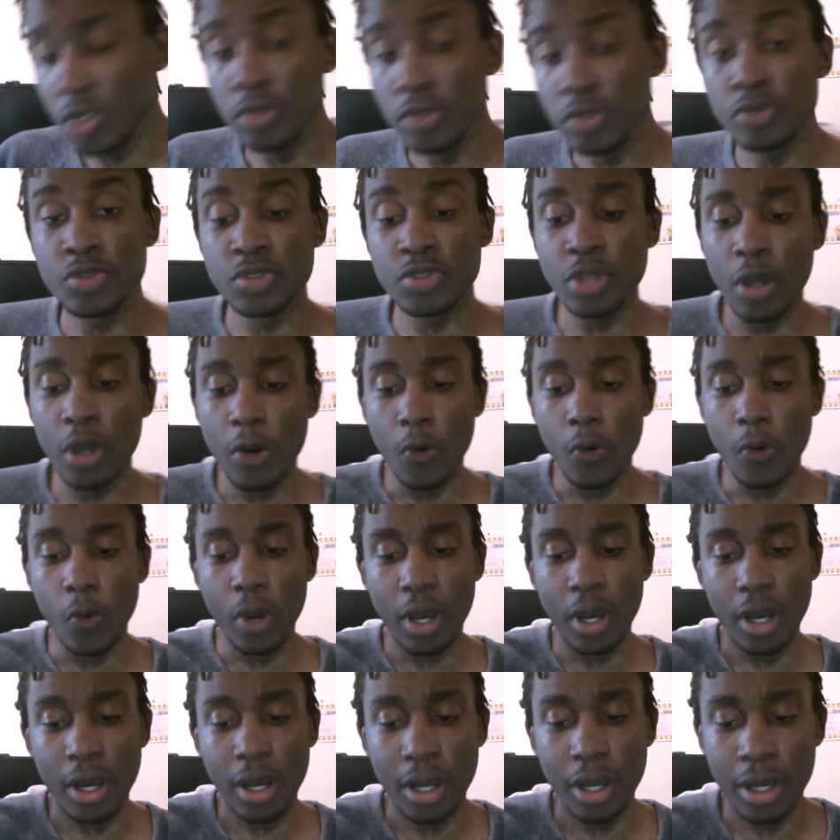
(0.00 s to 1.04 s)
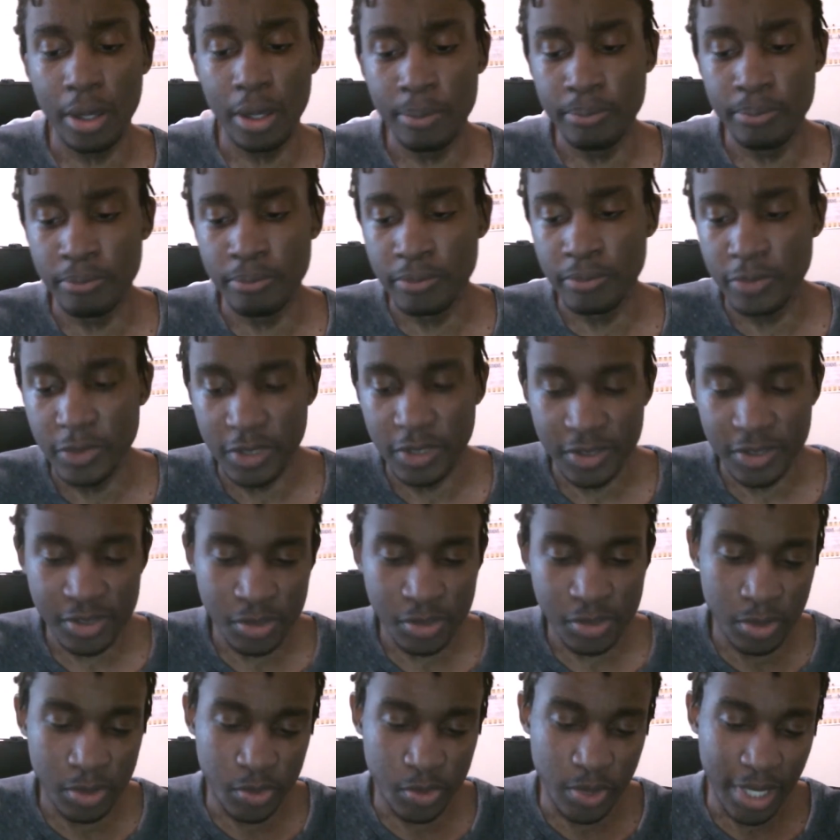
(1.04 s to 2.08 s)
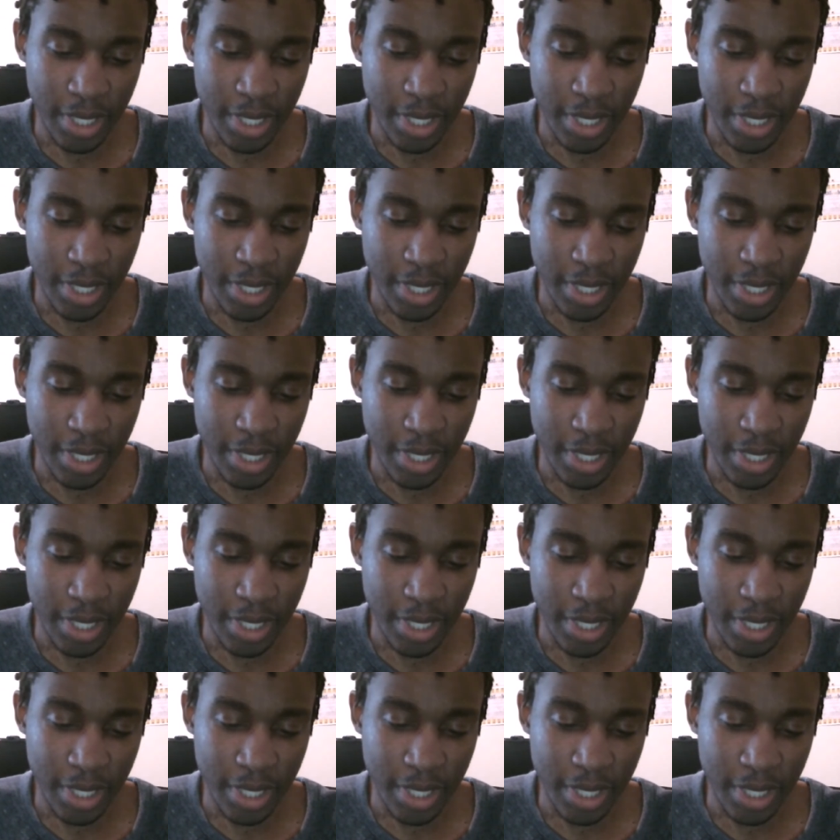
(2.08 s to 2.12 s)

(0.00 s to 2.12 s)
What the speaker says: So, let's see what else